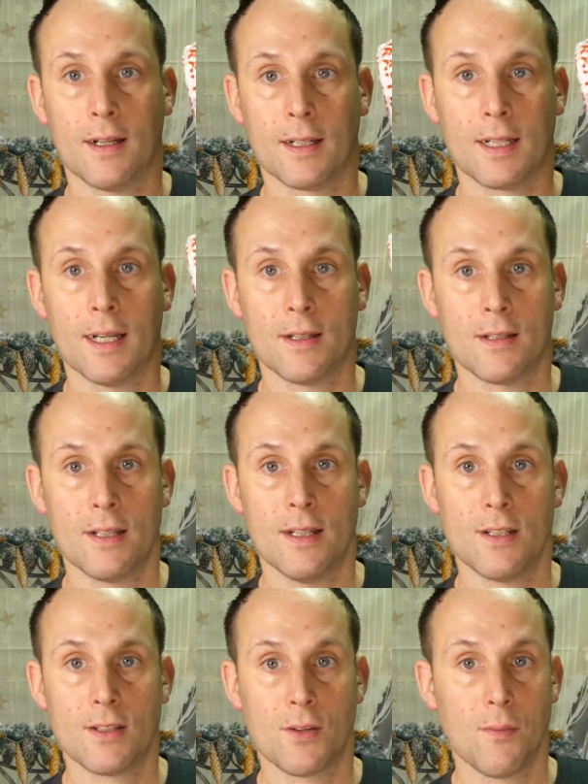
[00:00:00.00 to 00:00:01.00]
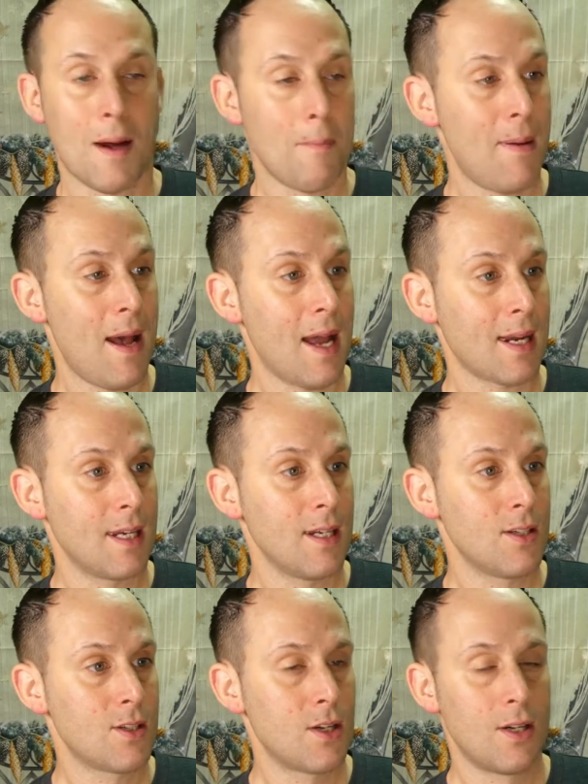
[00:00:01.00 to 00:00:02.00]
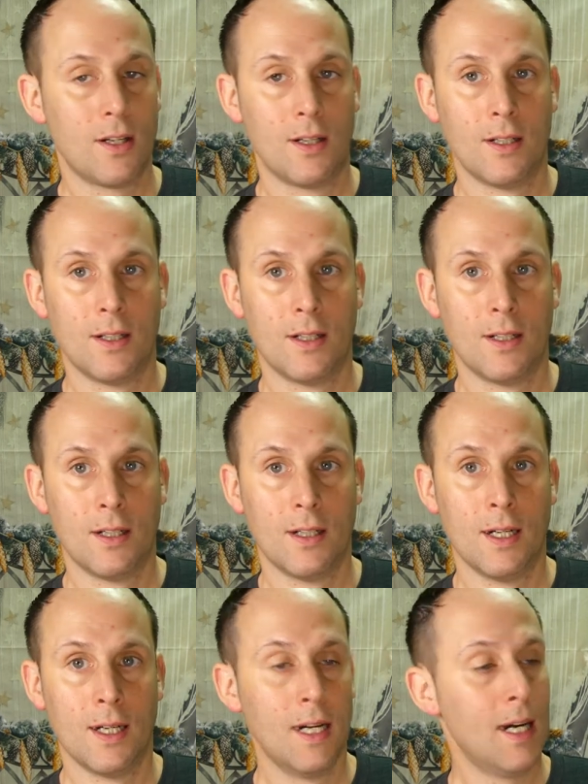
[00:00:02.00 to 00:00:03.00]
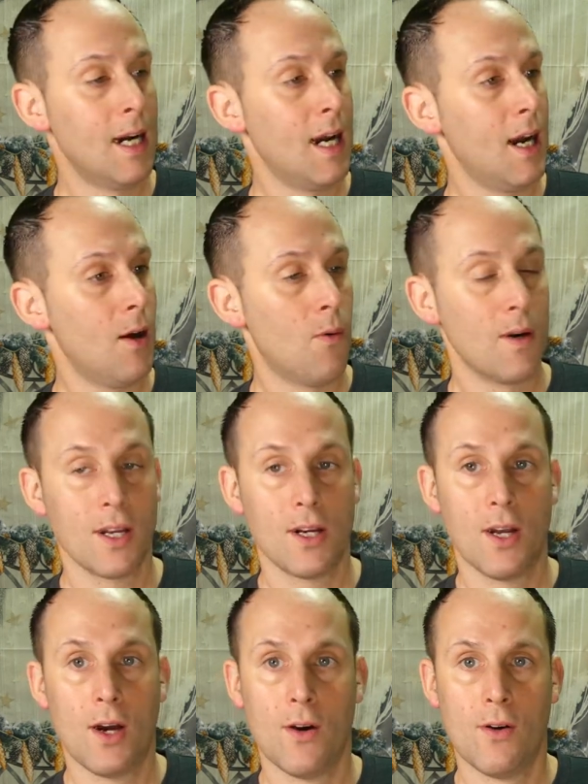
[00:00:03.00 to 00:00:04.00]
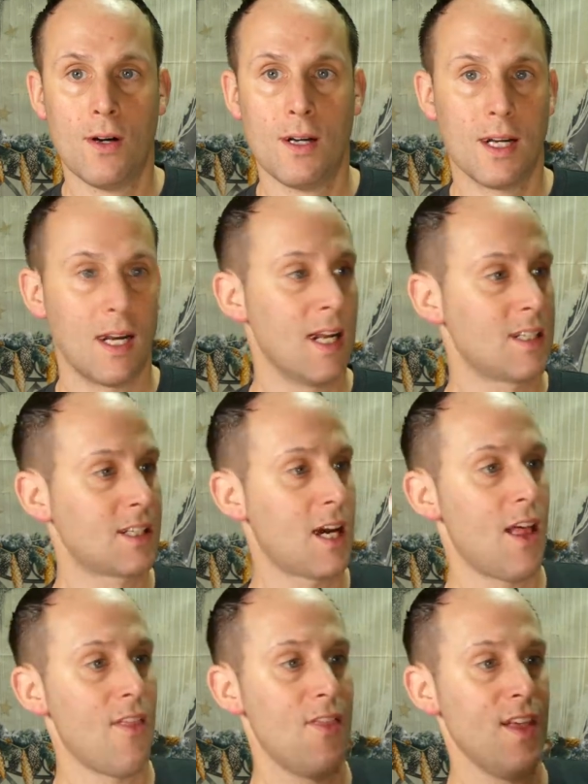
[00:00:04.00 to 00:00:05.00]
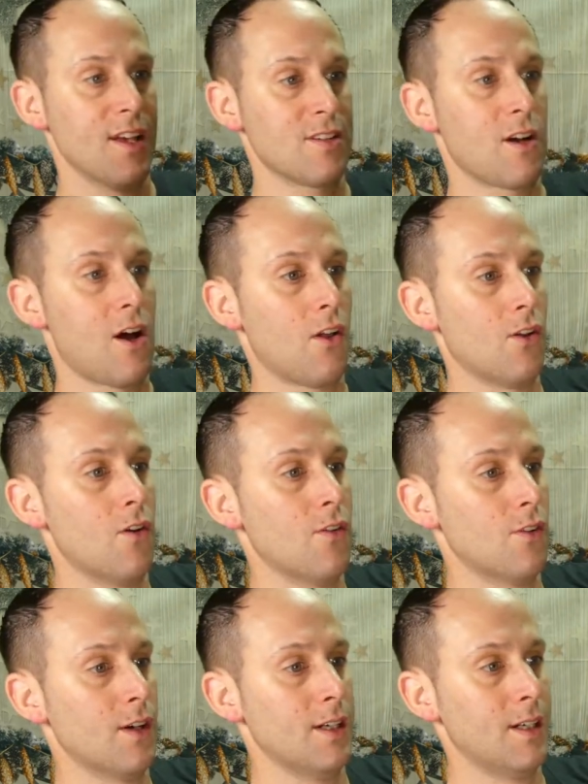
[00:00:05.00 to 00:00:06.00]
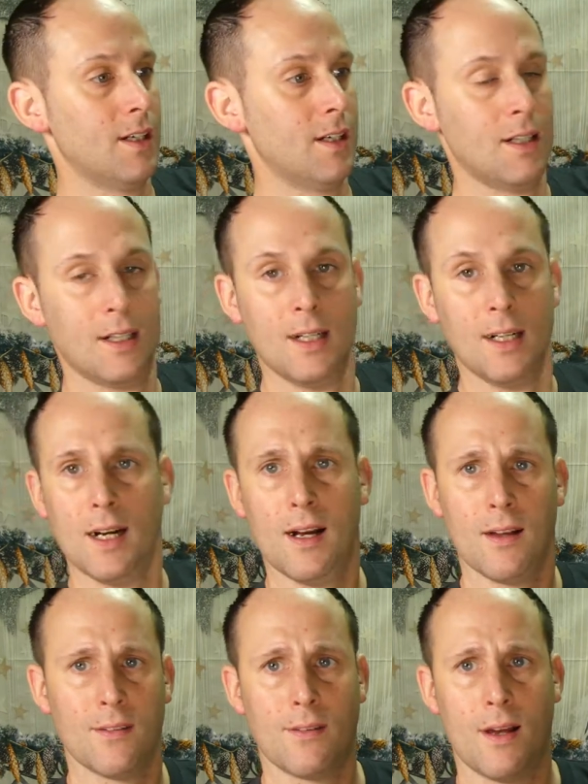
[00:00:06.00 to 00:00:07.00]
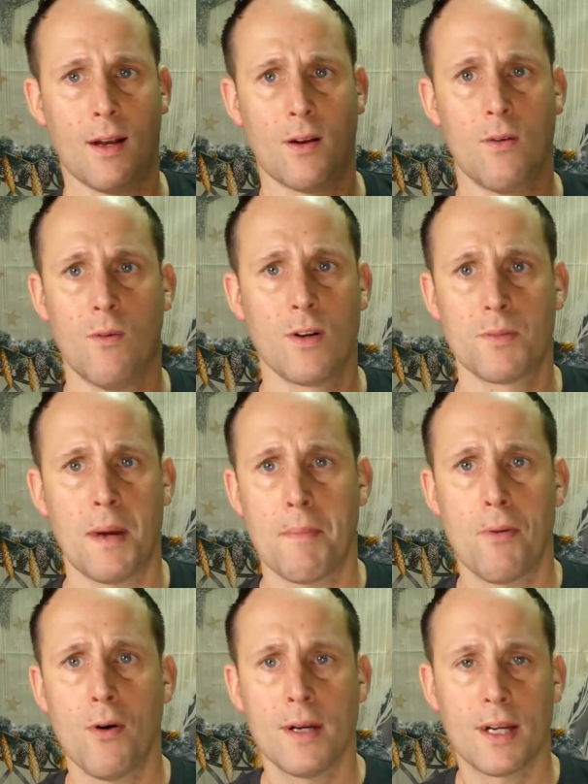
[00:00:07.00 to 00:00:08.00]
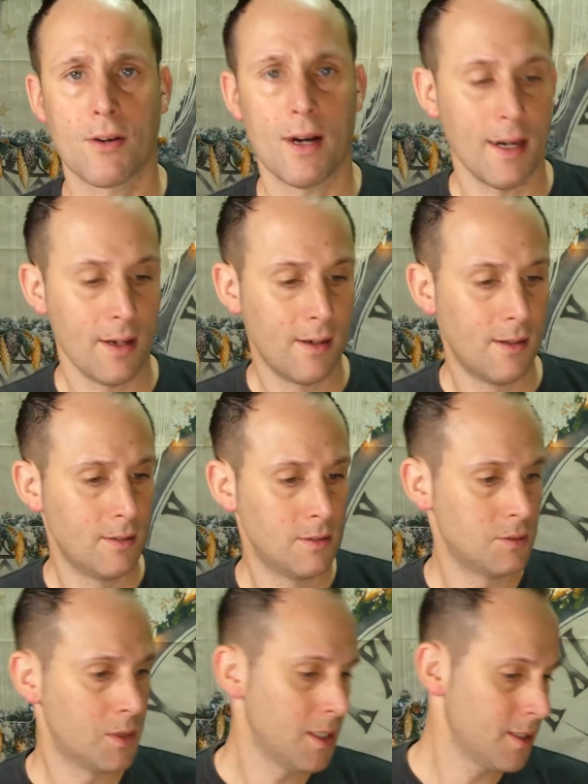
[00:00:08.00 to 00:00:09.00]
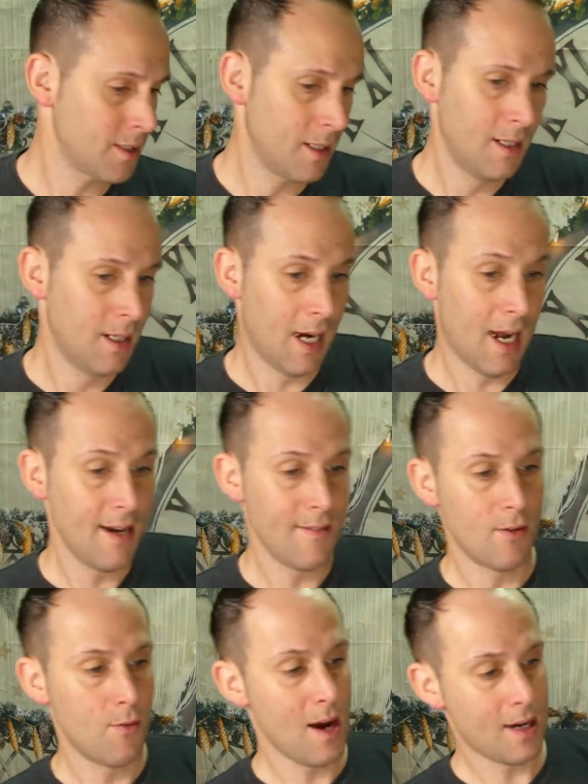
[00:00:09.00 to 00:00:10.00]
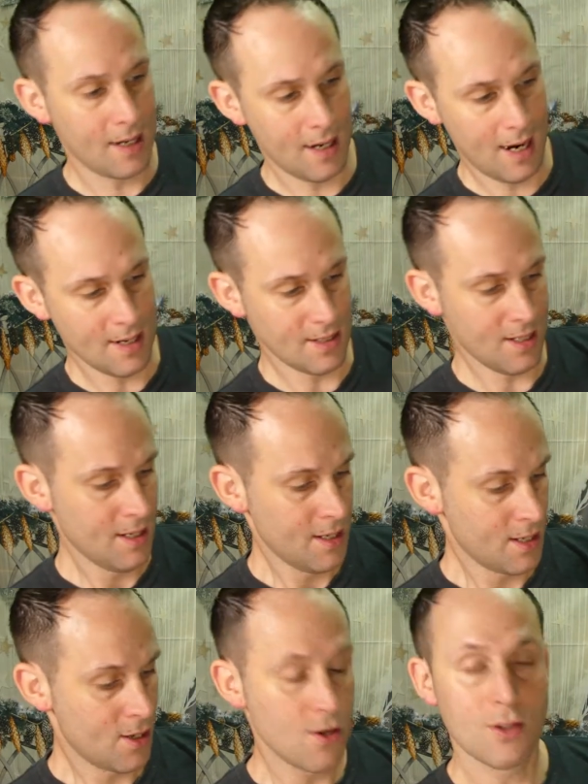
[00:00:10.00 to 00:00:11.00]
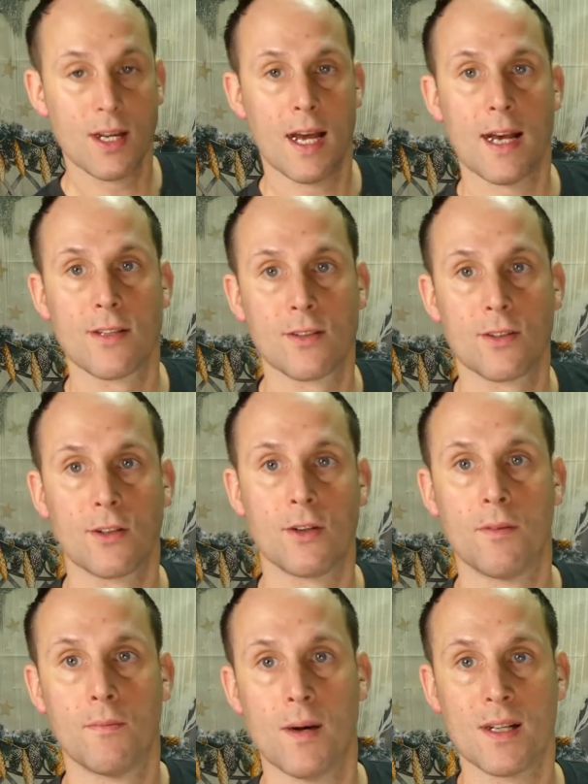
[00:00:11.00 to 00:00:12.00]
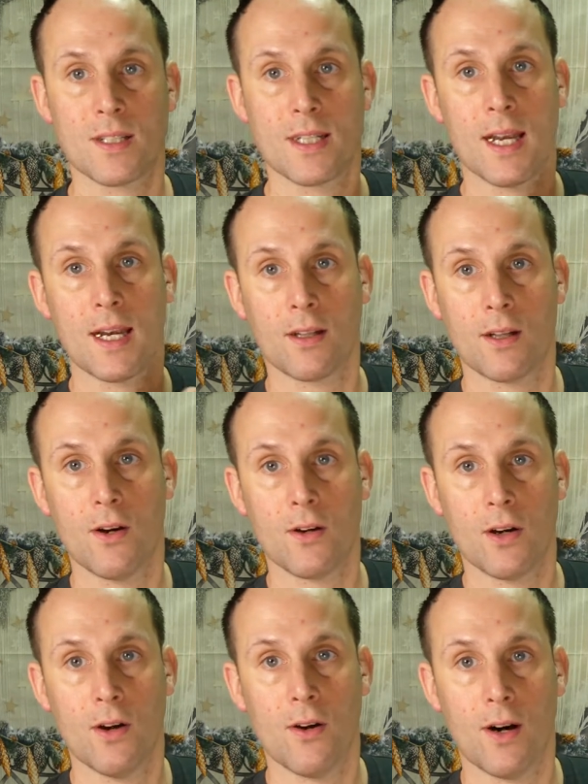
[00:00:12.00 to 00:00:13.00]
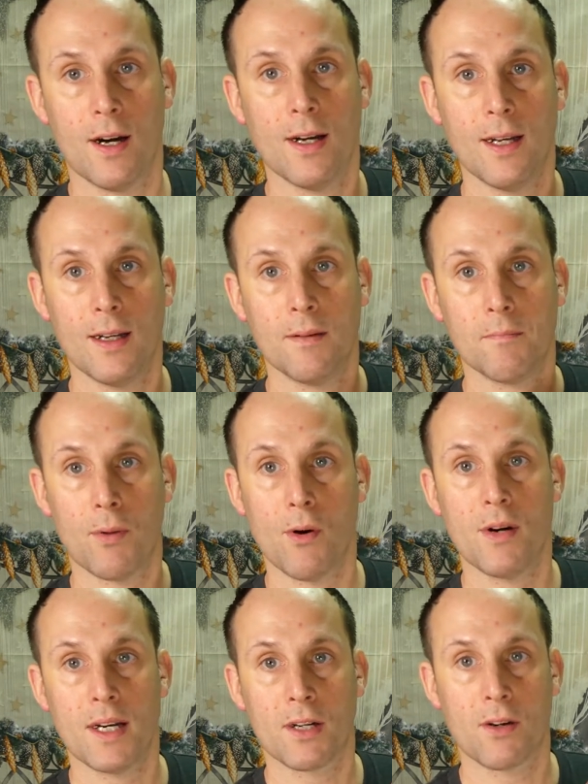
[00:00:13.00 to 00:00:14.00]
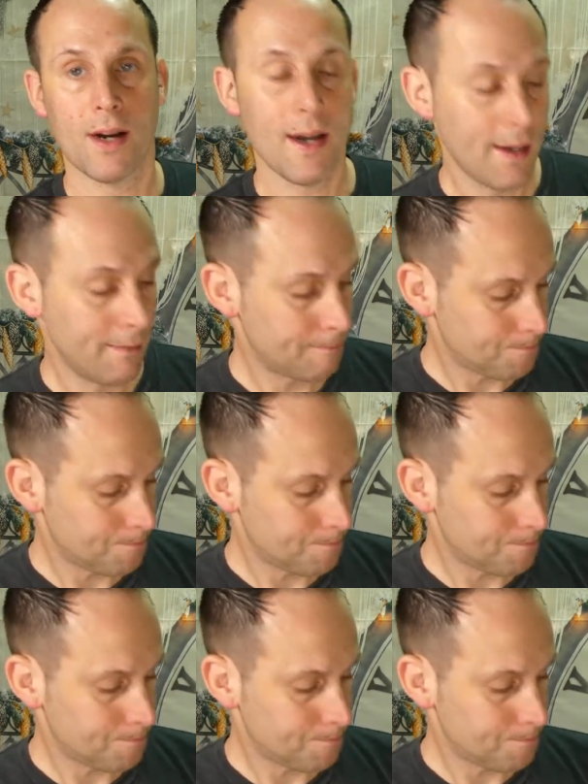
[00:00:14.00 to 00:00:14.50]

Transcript: get into my package, and what do you know? It's got this all over it. I'm like, where's my pony crate? Where is it? I didn't even recognize it. Usually it has a little Mustang logo on it, pony crate.